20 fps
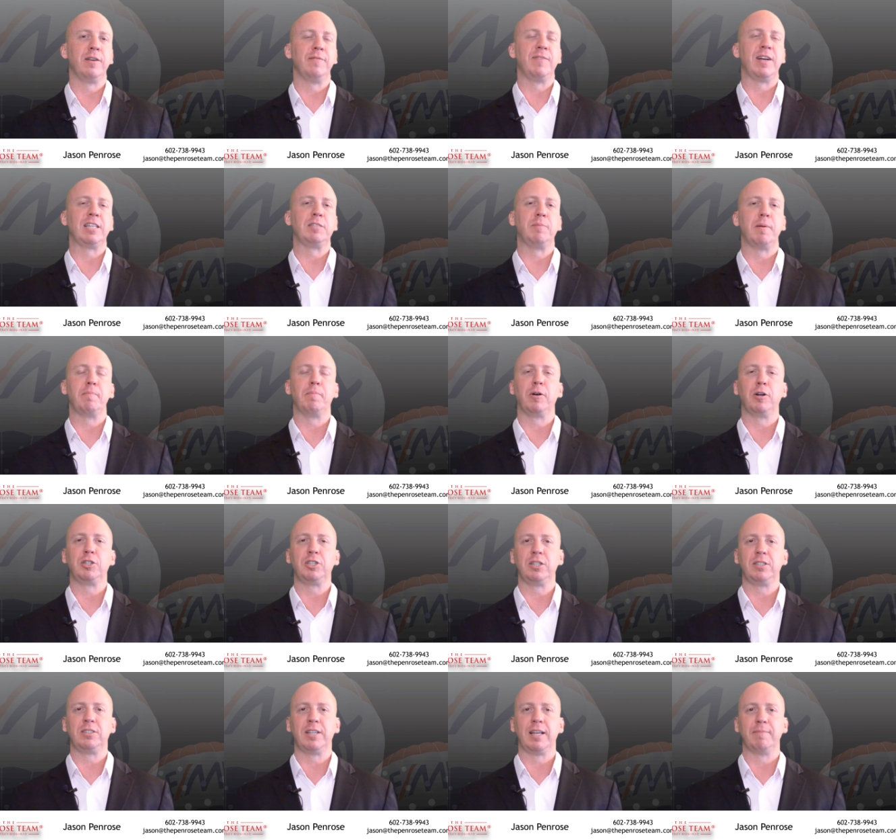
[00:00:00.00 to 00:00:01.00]
investment
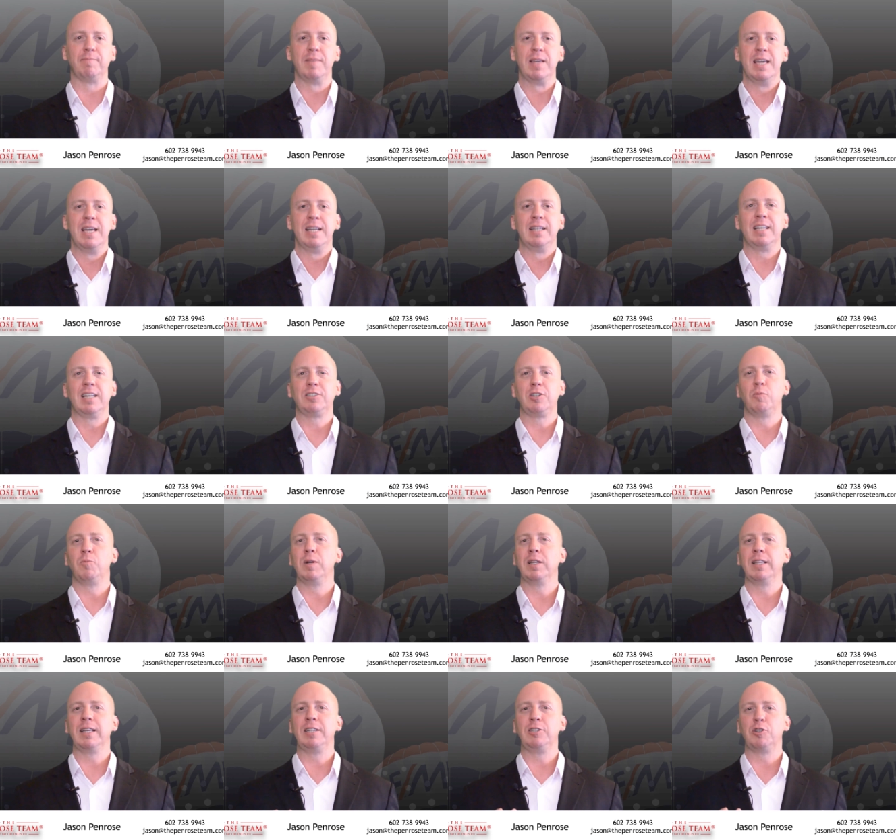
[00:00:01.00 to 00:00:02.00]
purchasing. Doesn't
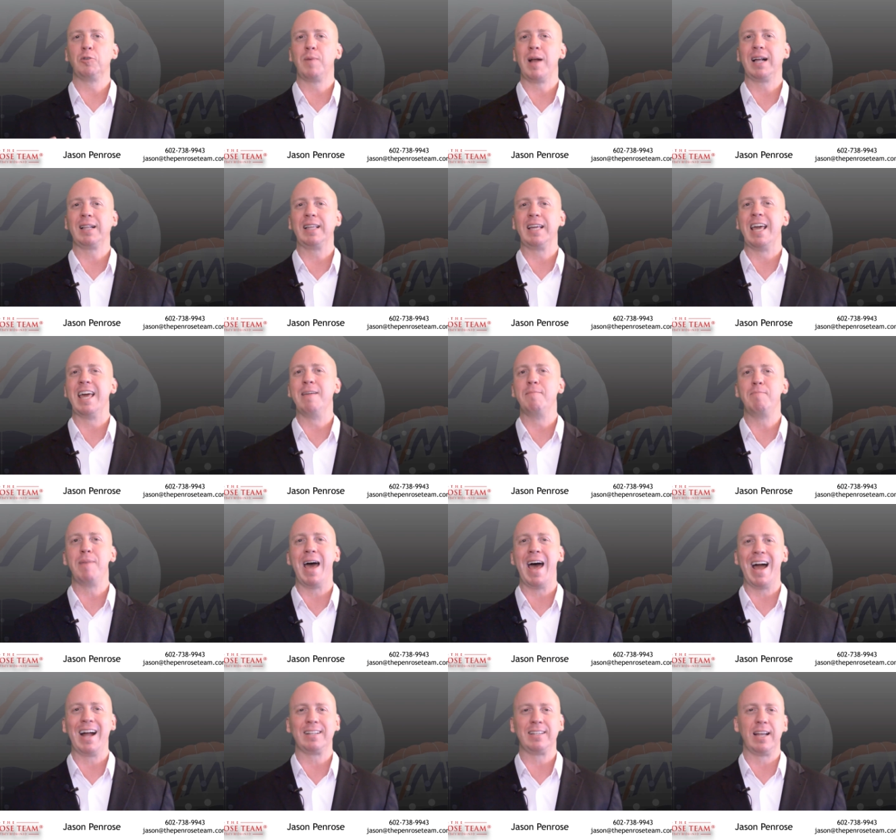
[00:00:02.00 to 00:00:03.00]
really directly
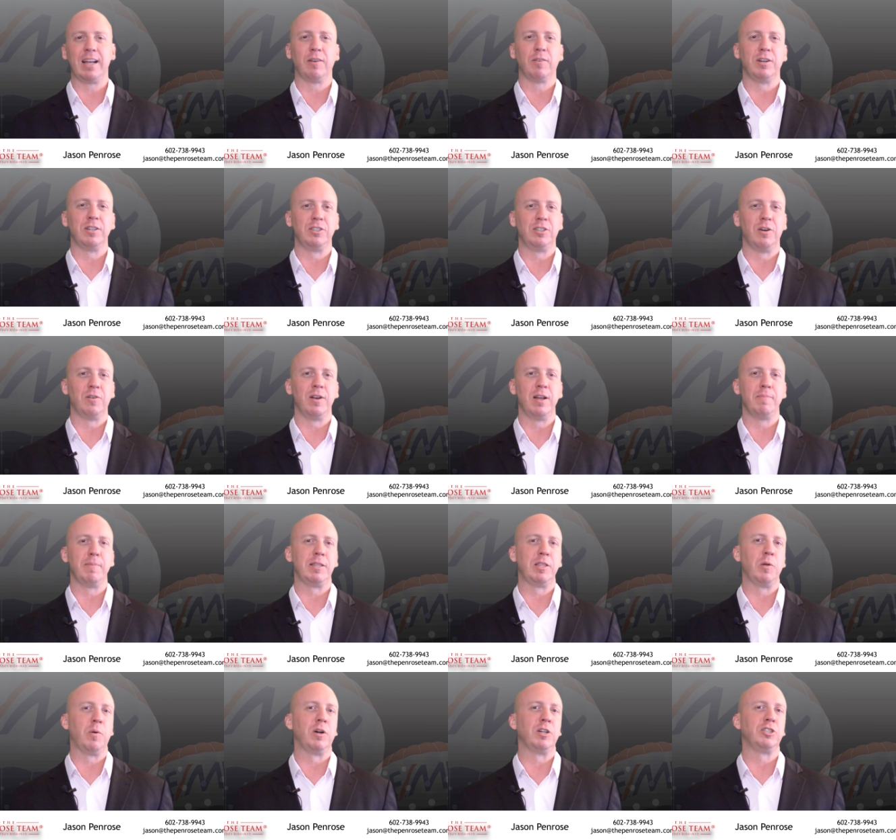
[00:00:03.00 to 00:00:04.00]
impact Arizona,
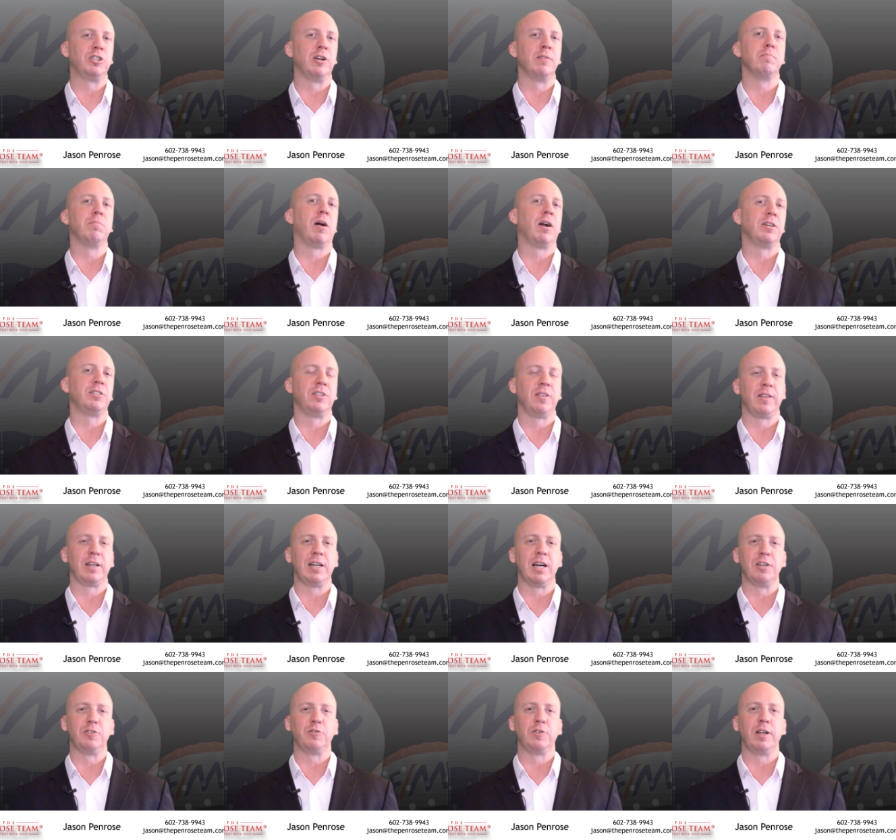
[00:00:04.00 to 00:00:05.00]
but there are certain parts of the
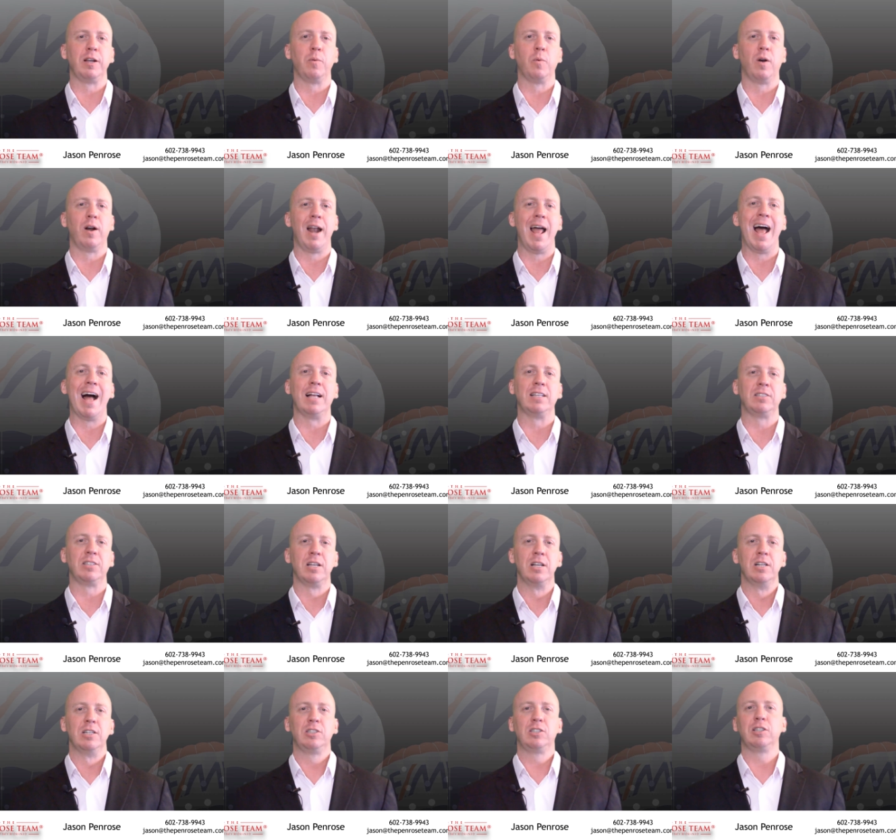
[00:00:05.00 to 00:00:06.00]
country where it has
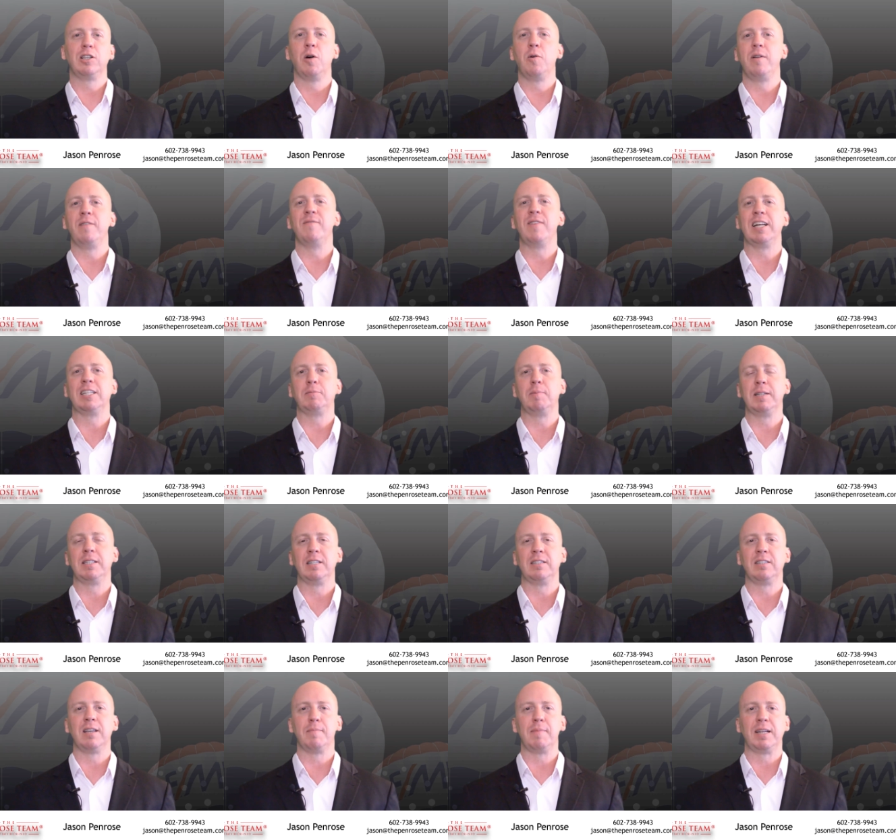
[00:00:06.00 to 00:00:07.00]
slowed investment
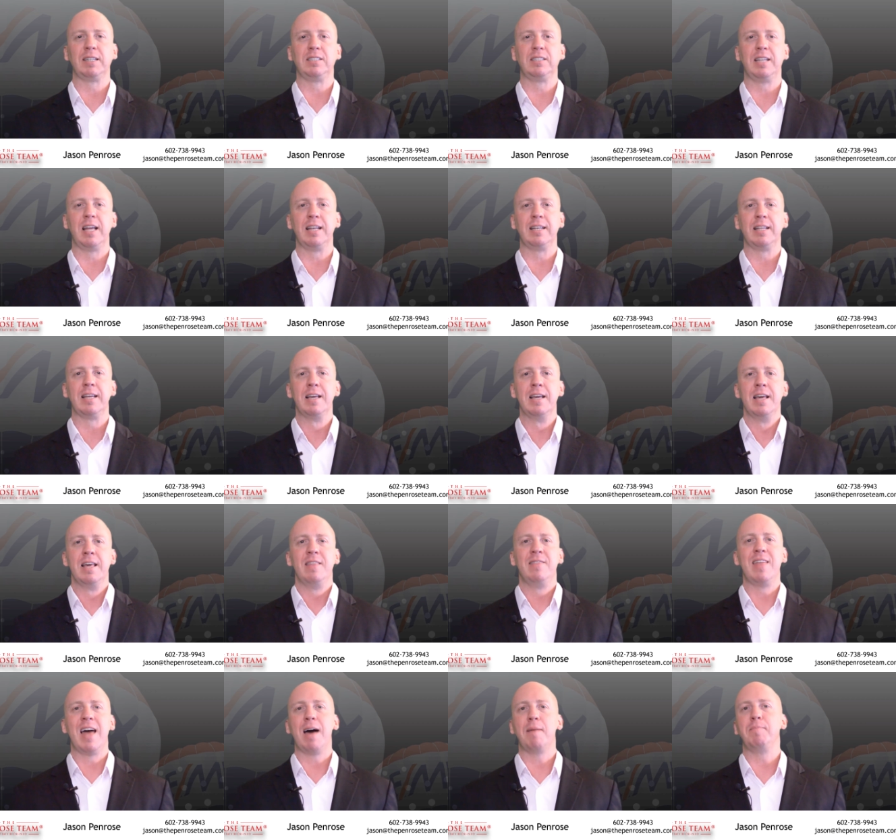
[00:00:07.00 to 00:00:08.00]
to some extent.
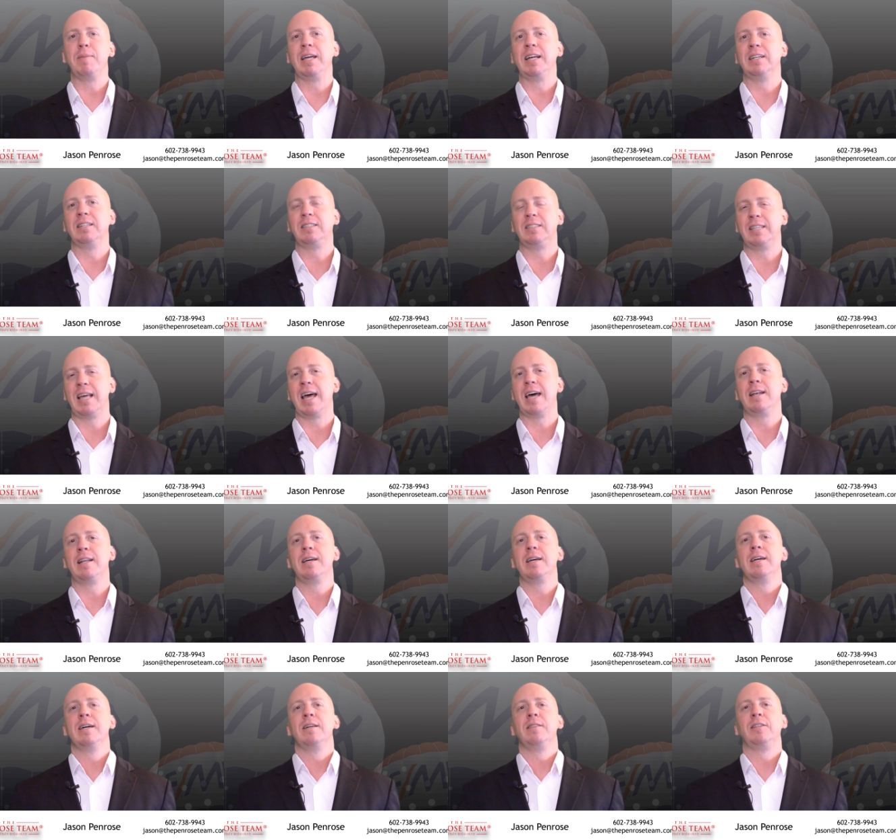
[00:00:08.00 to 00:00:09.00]
That being
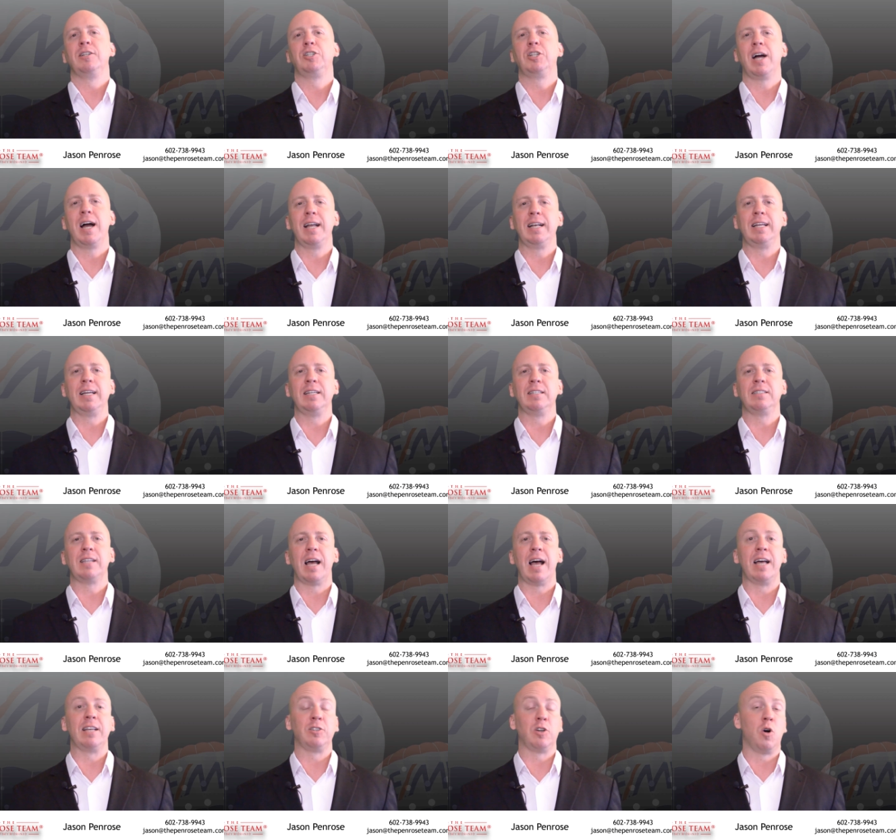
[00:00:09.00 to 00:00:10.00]
said, the Chinese
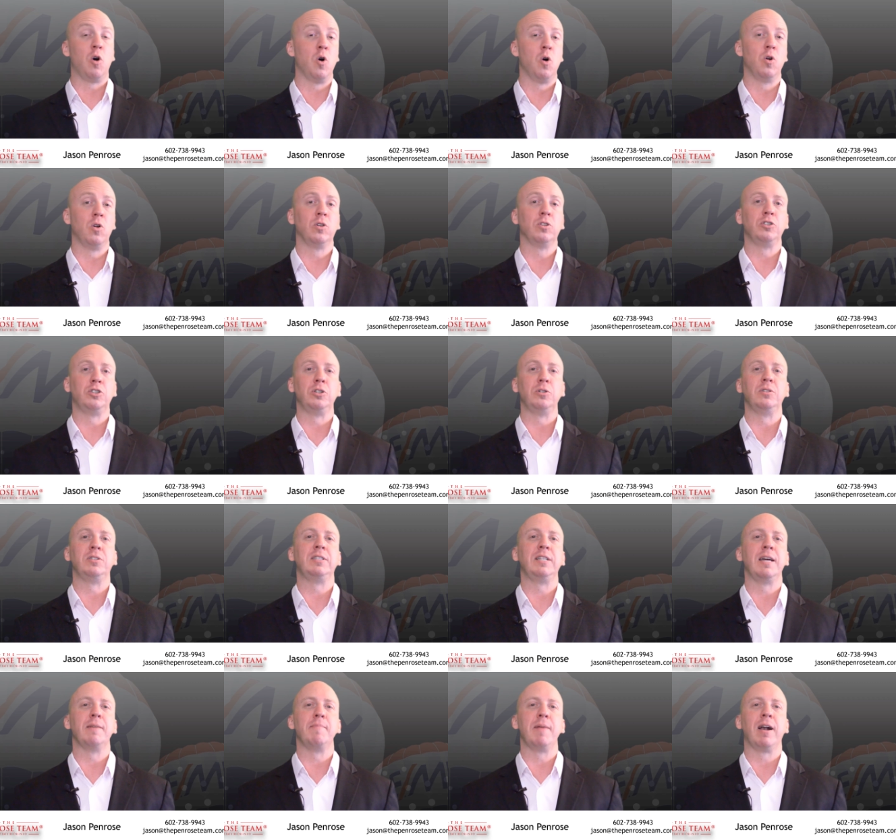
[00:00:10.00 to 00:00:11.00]
as a whole do
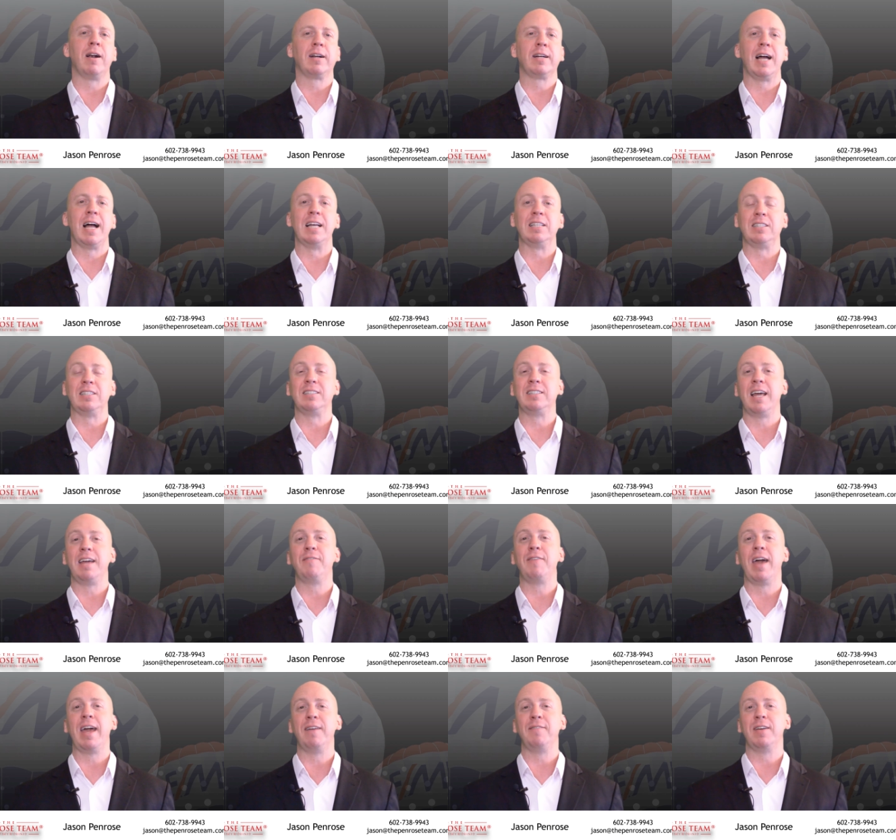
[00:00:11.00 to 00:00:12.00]
see America as a
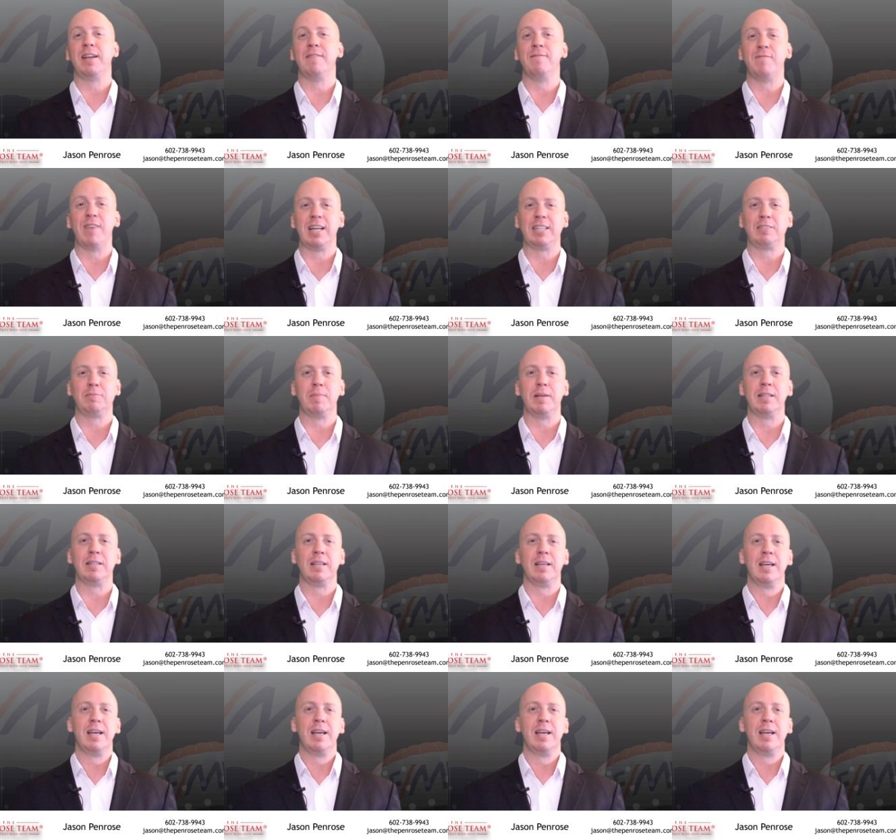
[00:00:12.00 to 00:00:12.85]
safe haven investment,